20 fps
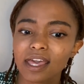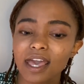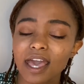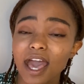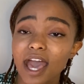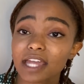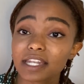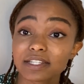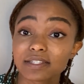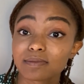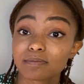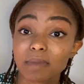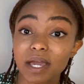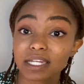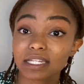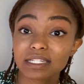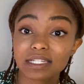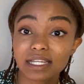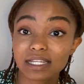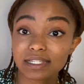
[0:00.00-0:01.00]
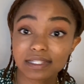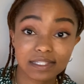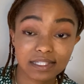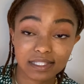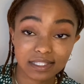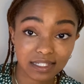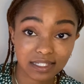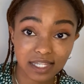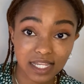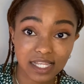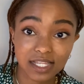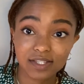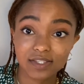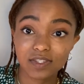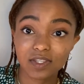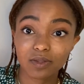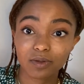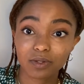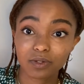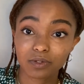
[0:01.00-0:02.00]
and as many days as it takes
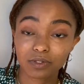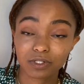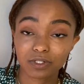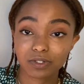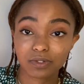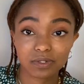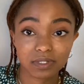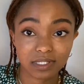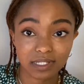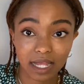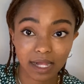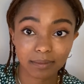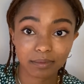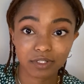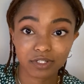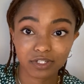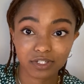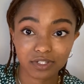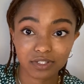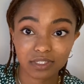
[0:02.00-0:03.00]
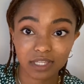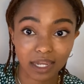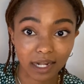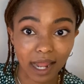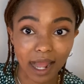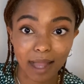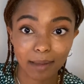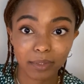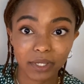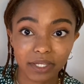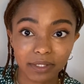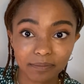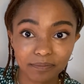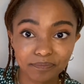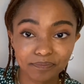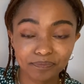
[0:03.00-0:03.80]
you in order to establish that habit.